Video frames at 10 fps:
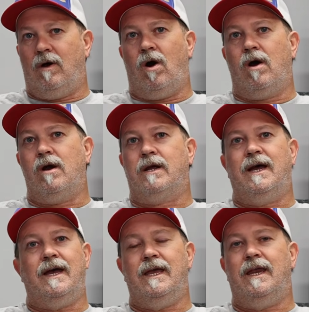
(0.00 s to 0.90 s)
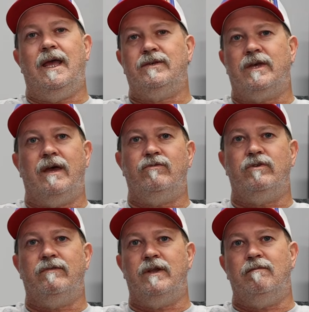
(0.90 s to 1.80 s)
Our Cayenne S, I have
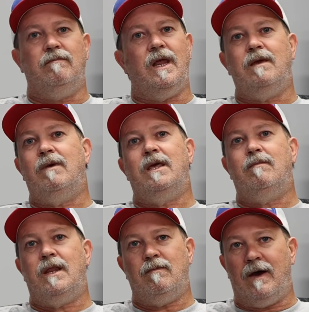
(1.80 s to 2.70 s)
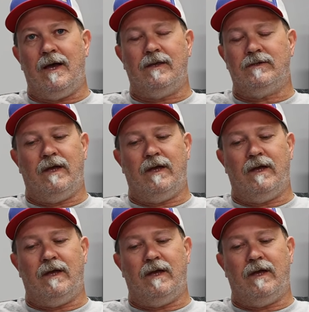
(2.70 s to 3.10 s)
driven it many, many, many miles, and